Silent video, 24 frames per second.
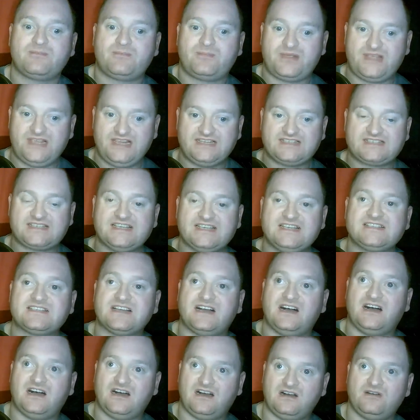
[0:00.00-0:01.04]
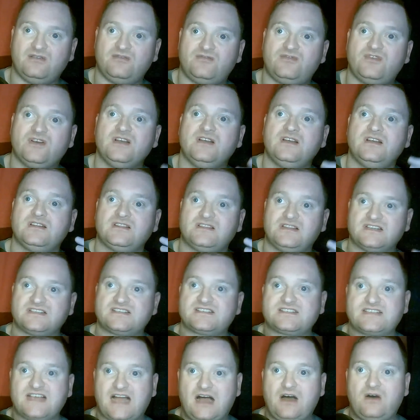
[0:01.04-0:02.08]
pieces of the
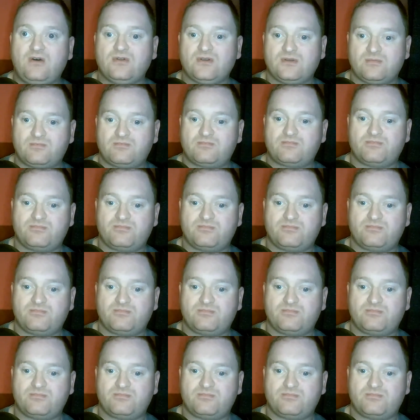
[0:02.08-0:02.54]
sound